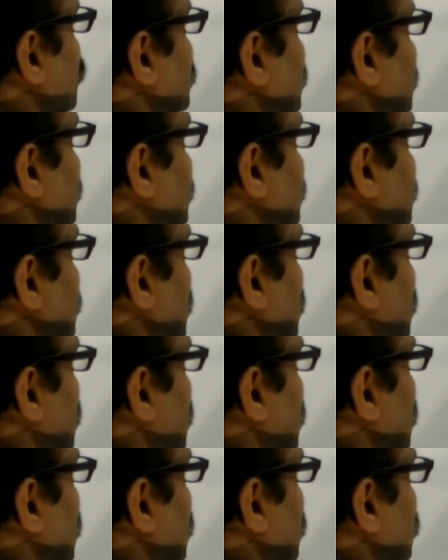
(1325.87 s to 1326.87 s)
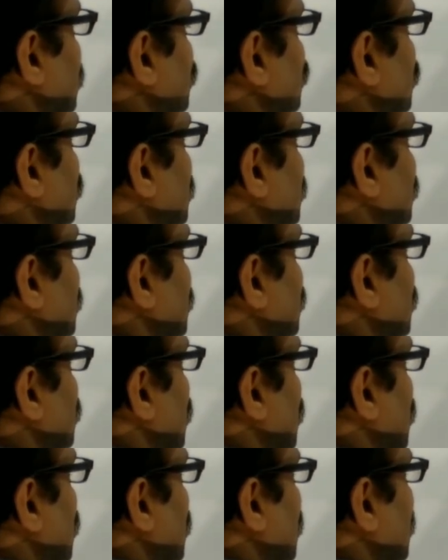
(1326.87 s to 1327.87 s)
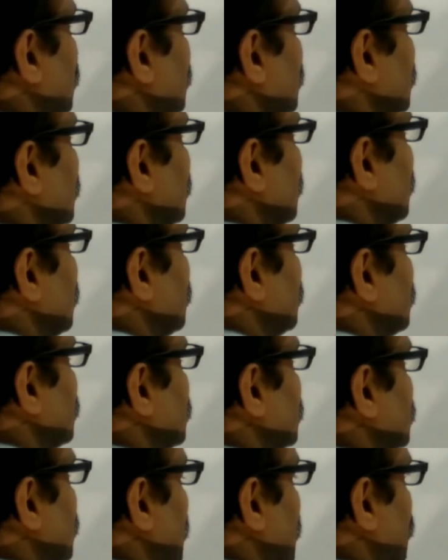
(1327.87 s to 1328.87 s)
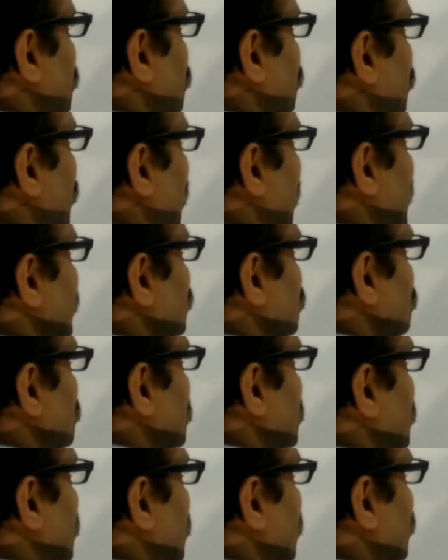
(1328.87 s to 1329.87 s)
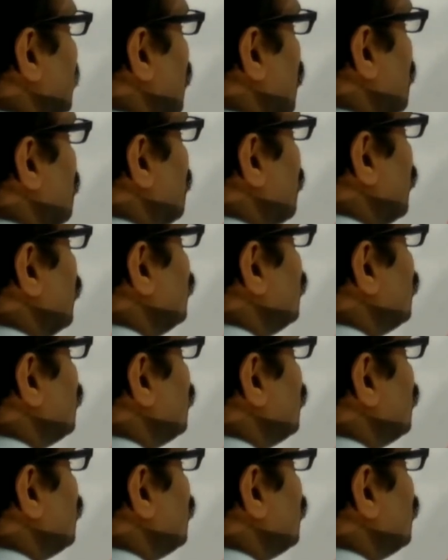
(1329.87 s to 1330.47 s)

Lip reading: projection. So this is the cytoplasmic or the